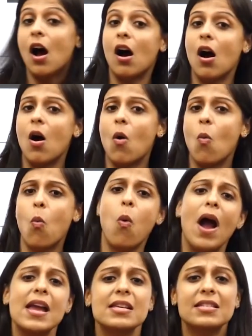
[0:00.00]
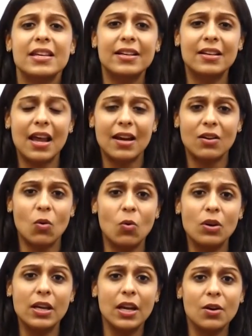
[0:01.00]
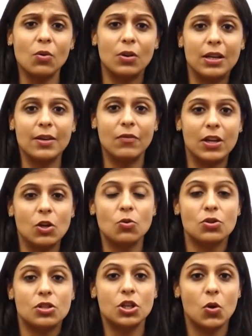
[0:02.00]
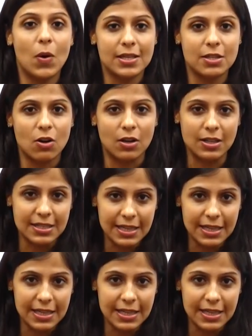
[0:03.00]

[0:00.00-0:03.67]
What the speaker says: Why is it that only and only we use US dollars?